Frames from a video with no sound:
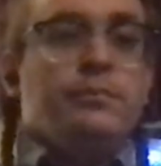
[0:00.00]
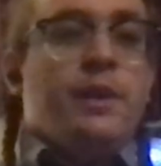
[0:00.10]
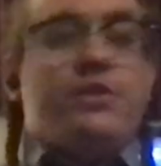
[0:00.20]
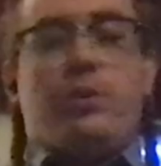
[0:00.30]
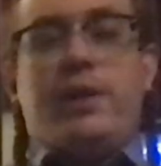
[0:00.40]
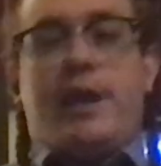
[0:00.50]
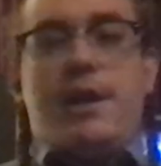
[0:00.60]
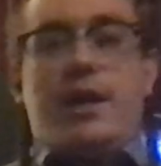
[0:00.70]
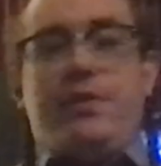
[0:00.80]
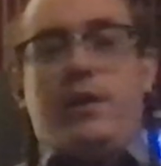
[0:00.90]
So
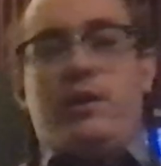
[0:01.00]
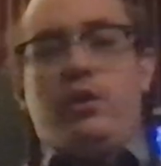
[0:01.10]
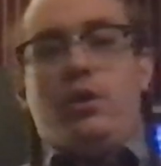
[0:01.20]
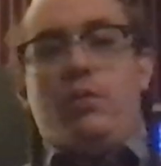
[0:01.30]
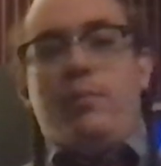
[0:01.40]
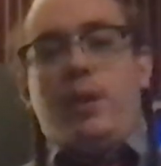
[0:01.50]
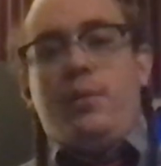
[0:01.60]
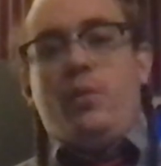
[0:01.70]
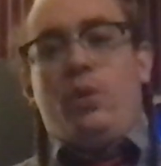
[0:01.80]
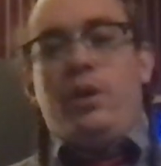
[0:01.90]
again, I think,
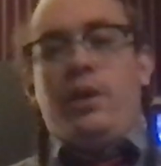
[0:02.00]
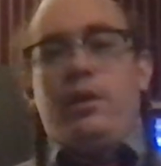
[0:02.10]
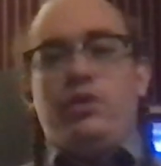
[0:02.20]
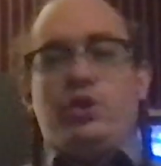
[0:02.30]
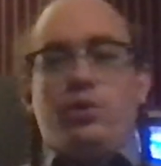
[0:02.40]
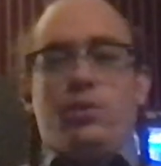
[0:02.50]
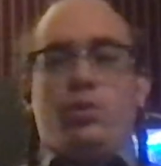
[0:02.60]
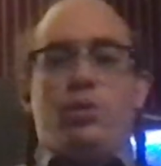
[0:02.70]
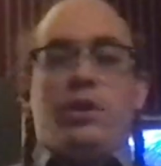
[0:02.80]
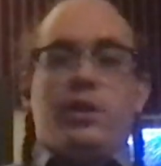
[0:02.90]
maybe
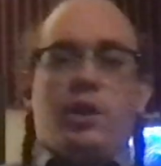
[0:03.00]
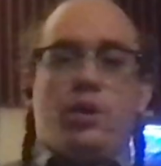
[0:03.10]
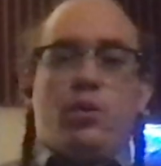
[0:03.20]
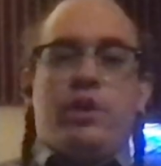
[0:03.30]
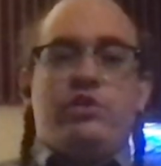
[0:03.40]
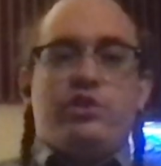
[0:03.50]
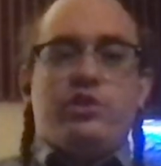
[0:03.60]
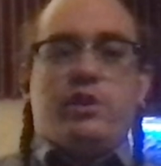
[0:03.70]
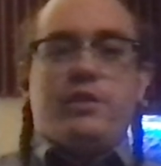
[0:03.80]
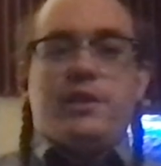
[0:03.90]
1-2 questions
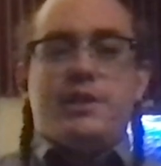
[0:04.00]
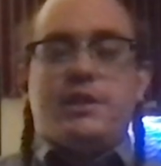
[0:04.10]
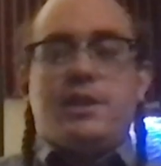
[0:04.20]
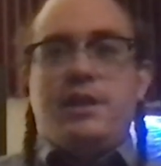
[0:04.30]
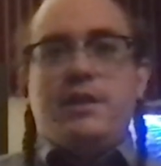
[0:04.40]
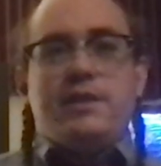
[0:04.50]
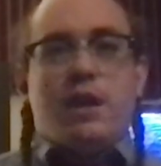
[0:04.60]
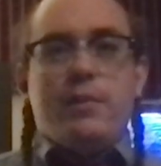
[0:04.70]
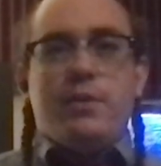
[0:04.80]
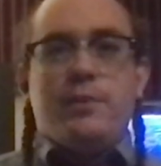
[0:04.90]
on this.
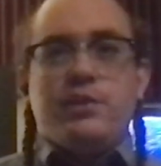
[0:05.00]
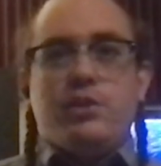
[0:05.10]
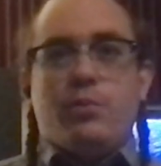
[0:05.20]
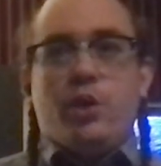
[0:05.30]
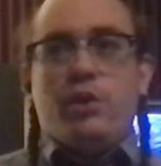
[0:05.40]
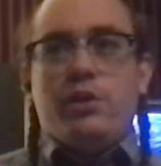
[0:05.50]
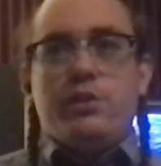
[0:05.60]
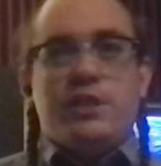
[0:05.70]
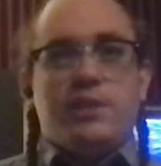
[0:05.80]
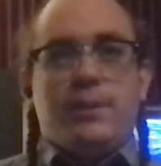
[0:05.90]
Tell me you missed your mark on your
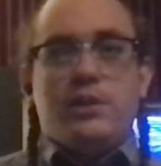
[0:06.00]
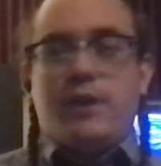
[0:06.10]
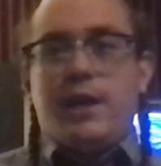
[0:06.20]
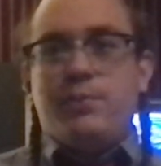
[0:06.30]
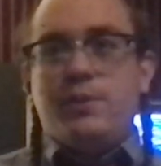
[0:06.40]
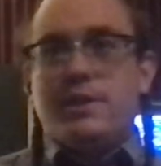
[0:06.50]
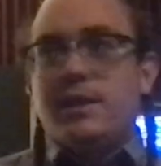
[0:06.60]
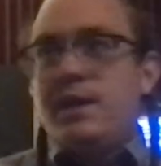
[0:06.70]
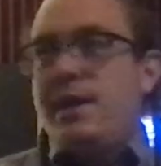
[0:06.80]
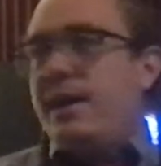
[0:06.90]
6 because of options.
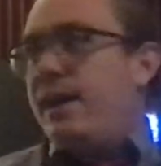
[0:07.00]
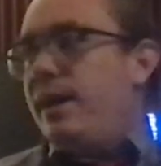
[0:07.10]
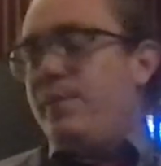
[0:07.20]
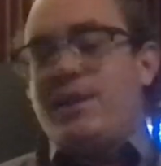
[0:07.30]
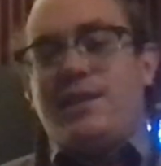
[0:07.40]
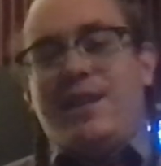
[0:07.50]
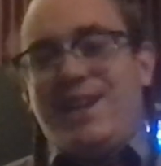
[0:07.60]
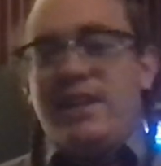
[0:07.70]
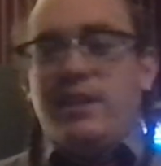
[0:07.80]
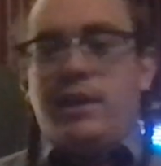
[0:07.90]
I'm going to say,
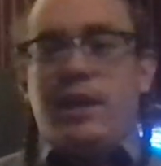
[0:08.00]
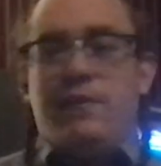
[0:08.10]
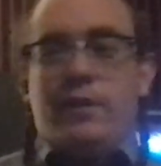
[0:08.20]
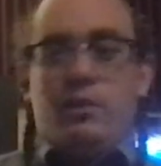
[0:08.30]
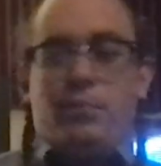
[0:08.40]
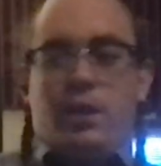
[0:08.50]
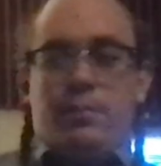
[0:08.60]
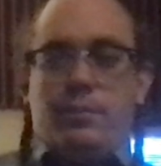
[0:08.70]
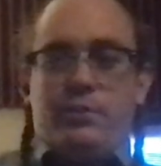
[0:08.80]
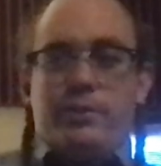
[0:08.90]
I think you have other
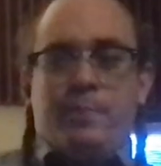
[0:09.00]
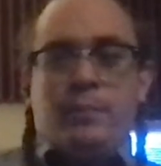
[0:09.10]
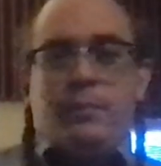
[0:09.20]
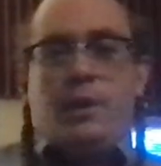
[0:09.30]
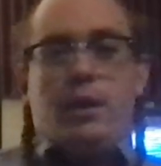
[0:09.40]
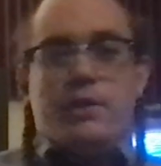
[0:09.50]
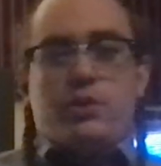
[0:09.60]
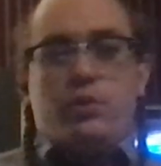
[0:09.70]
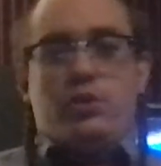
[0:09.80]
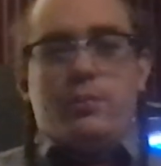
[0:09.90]
problems. All right,
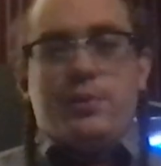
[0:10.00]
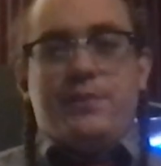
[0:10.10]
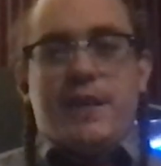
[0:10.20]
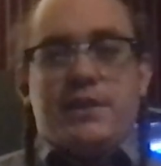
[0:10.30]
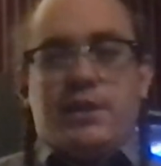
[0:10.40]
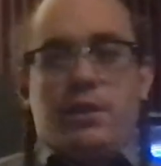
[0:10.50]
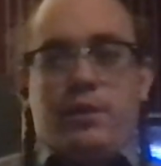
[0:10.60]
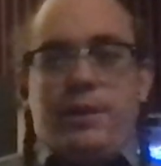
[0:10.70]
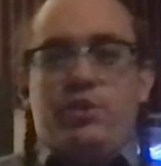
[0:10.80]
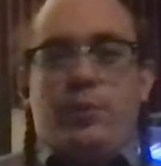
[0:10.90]
so in terms of debt
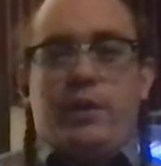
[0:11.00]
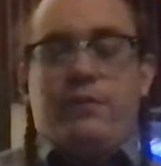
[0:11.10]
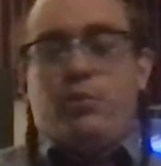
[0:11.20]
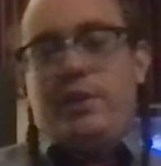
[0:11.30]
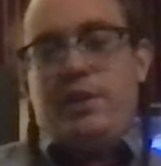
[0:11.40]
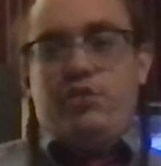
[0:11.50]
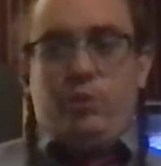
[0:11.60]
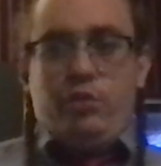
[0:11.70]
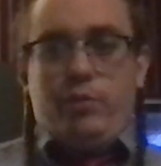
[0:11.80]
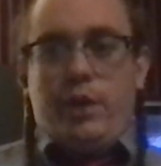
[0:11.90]
securities, we have 3
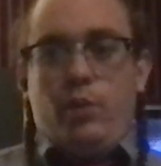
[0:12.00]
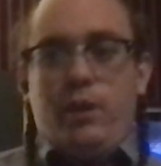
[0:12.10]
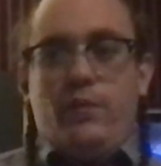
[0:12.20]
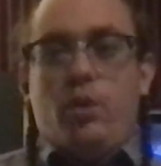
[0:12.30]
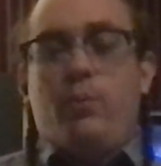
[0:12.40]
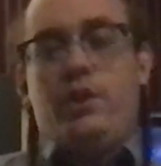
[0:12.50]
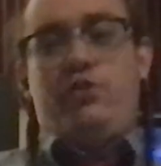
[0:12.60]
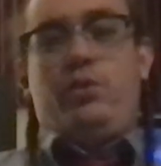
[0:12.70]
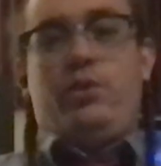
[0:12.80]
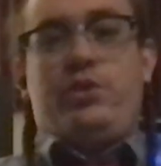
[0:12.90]
issuers, right? We have corporate
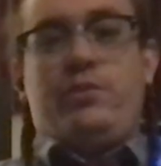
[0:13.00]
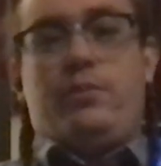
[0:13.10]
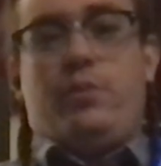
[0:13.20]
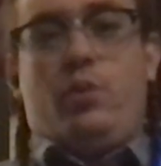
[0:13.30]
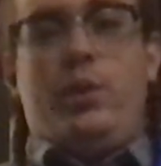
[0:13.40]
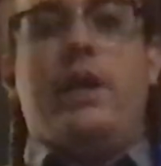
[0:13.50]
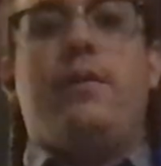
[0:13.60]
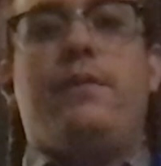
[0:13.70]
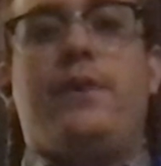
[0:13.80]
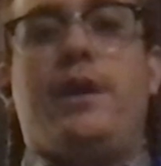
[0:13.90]
issuers, we
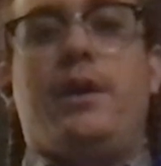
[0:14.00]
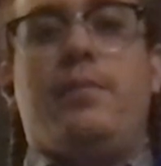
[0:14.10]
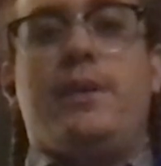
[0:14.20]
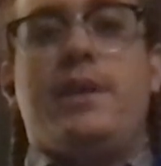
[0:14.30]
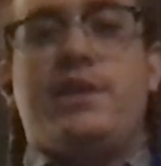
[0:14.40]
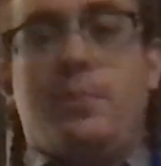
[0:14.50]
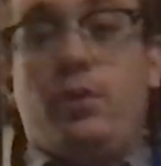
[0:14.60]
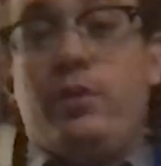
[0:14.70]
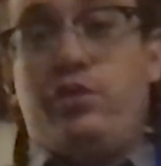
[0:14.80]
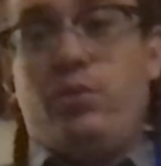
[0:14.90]
have
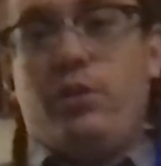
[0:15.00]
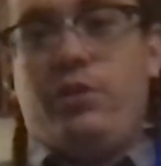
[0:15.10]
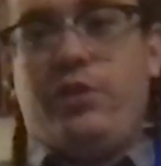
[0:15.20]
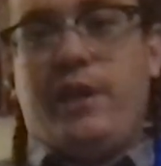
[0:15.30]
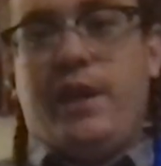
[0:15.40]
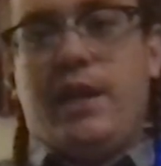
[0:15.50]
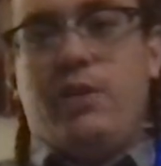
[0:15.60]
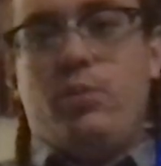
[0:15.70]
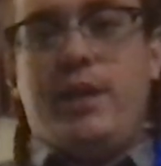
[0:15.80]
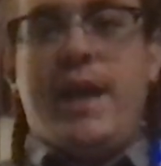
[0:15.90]
municipal issuers,
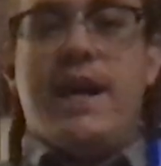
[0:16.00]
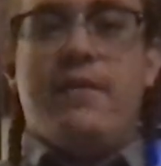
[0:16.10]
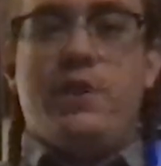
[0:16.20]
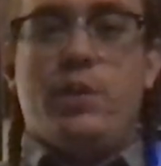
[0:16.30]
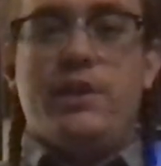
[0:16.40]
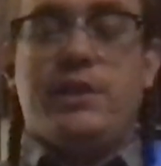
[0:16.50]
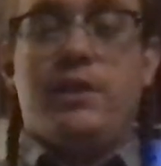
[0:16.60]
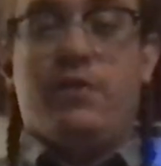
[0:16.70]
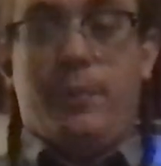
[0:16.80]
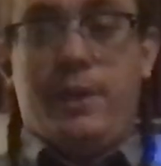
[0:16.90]
and we have U.S.
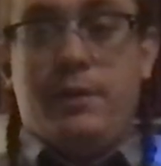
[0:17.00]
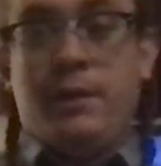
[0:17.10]
governments,